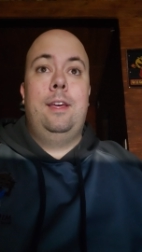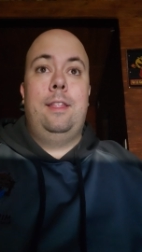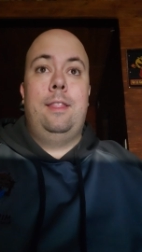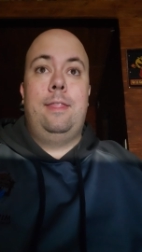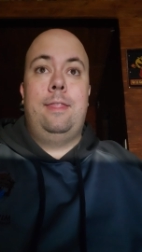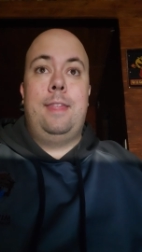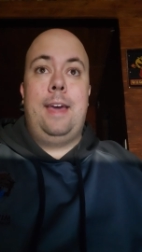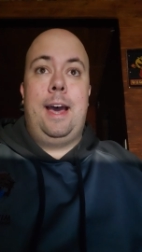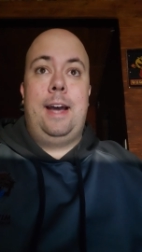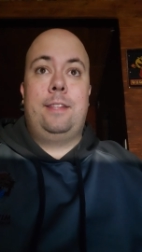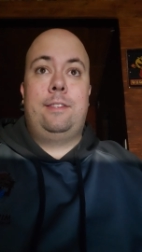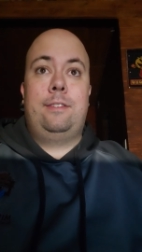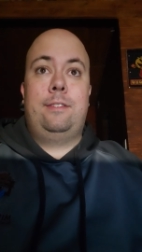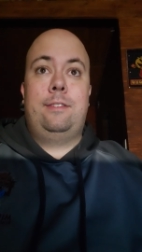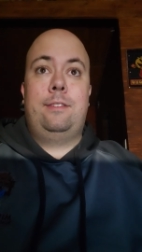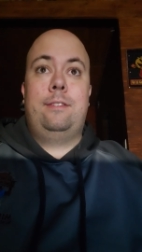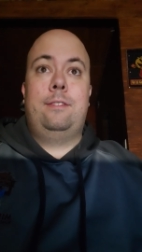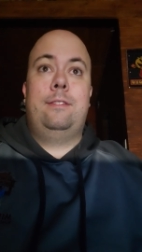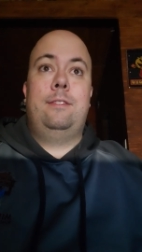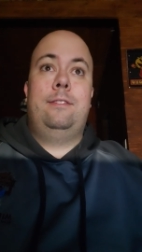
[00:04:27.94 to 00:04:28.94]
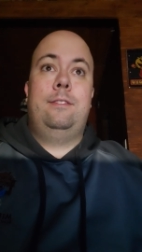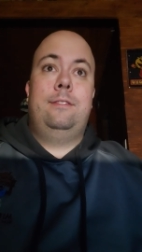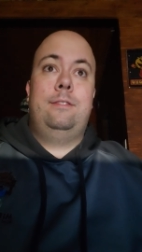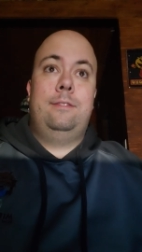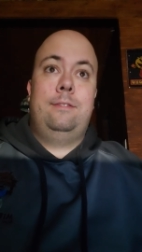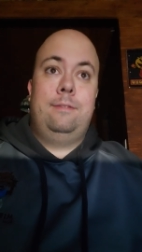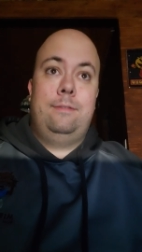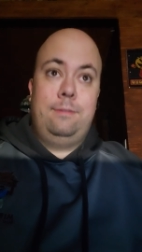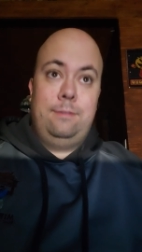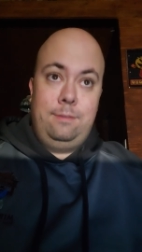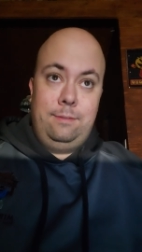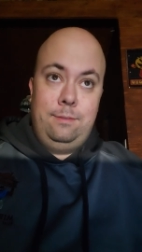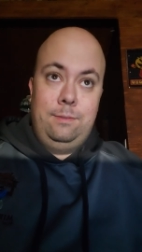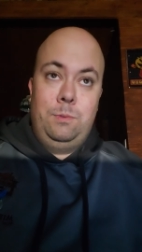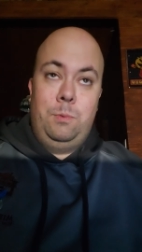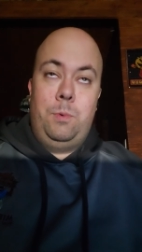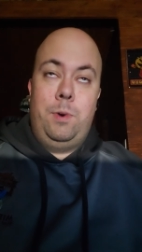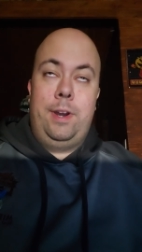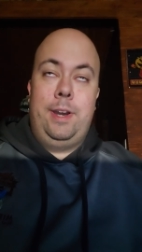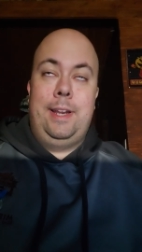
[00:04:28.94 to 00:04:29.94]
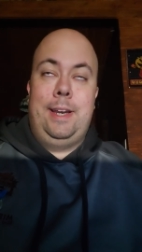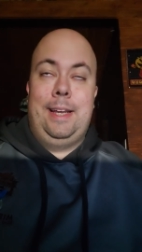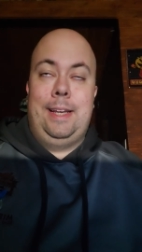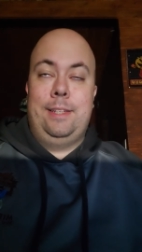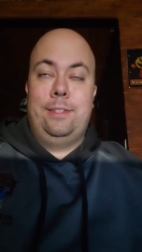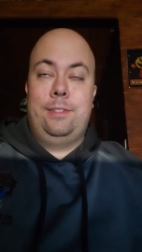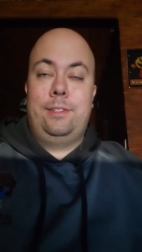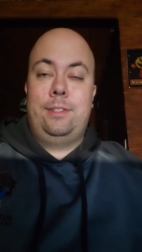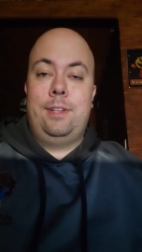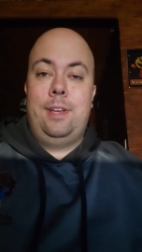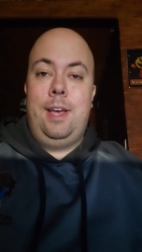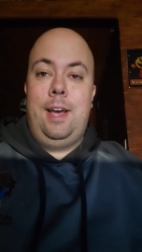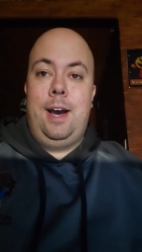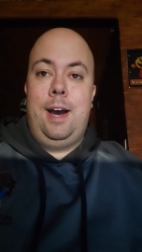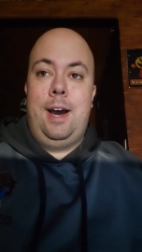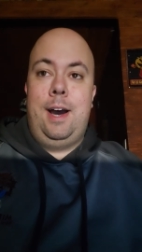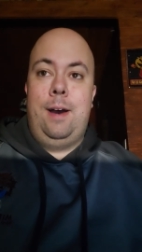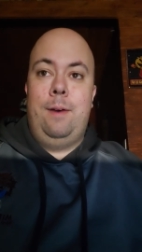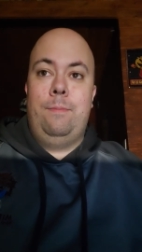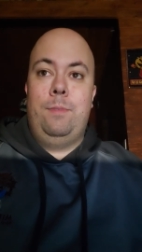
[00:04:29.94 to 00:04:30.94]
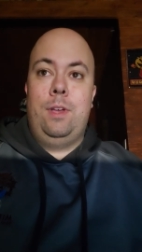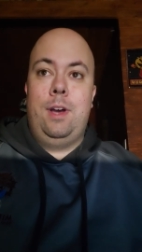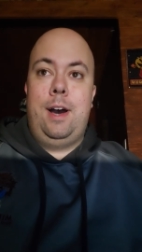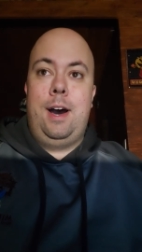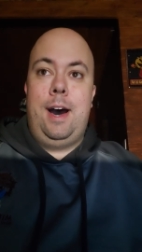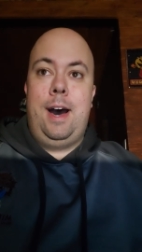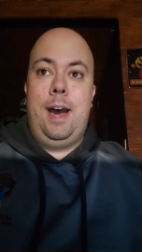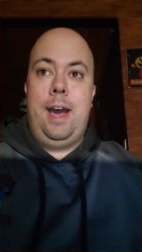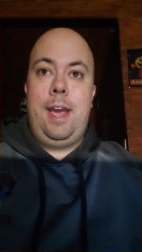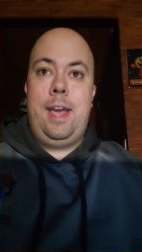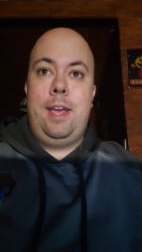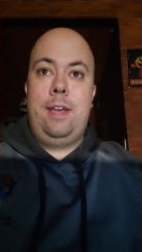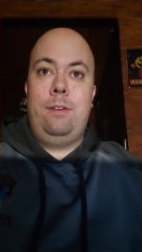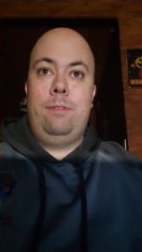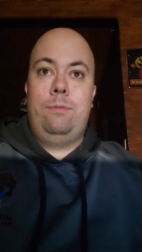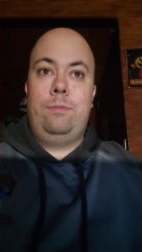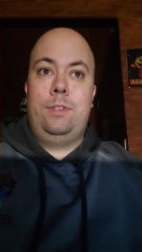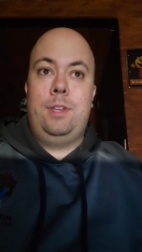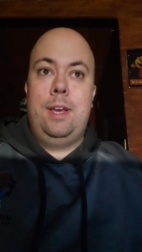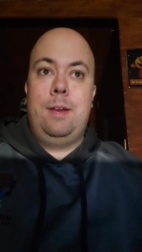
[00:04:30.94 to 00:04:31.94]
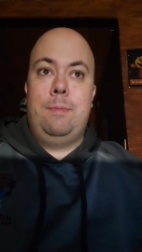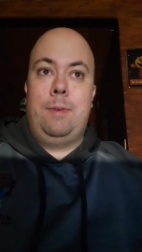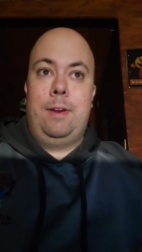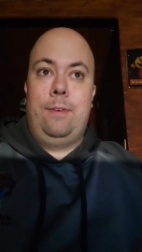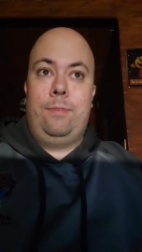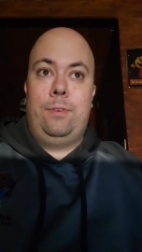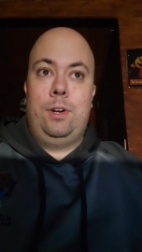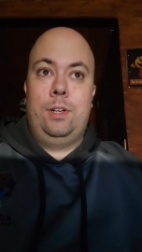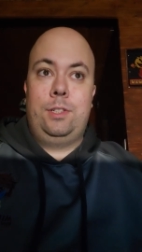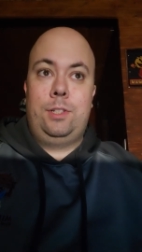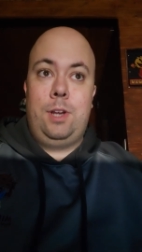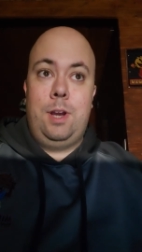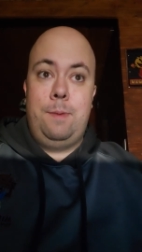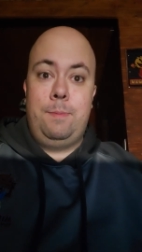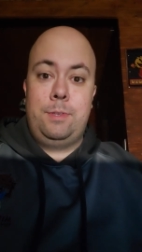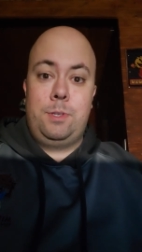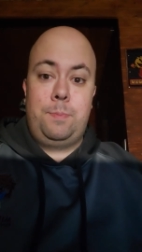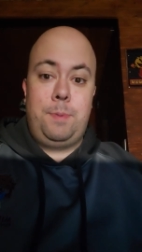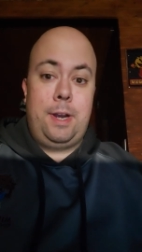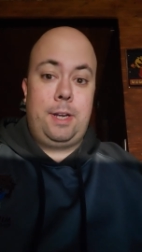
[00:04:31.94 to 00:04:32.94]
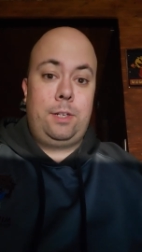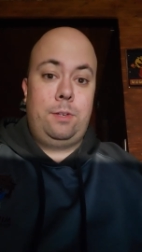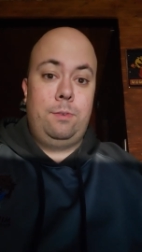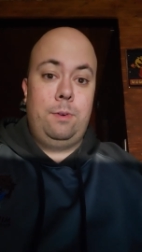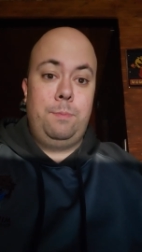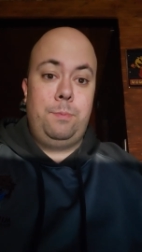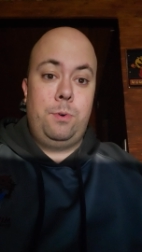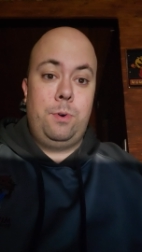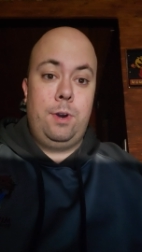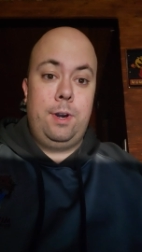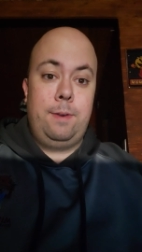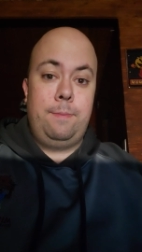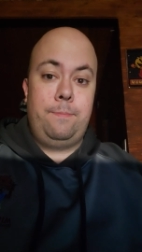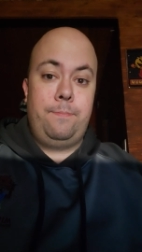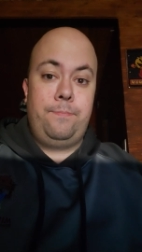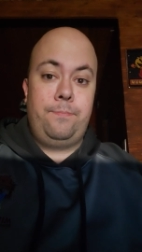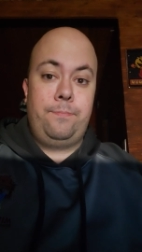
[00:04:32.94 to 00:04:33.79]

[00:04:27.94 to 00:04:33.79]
That's what it is. I did my first home inspection report